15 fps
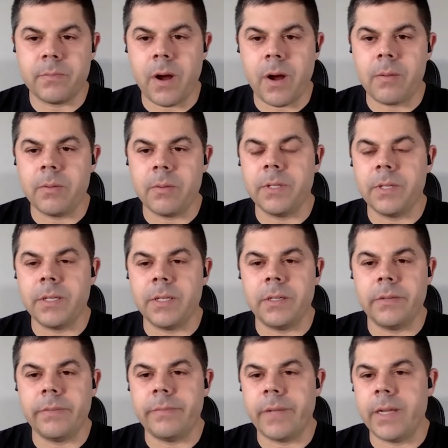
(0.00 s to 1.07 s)

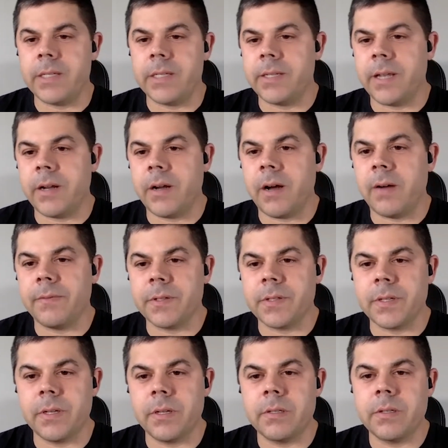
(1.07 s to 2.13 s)
probably 8 to 10
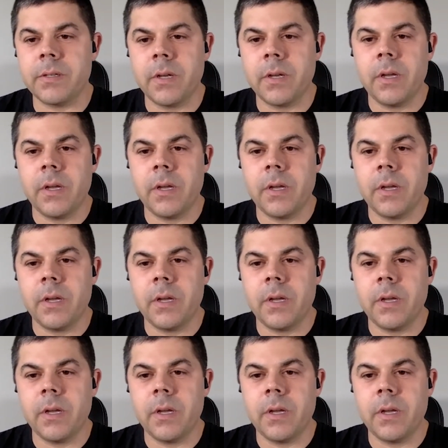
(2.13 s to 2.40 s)
offices,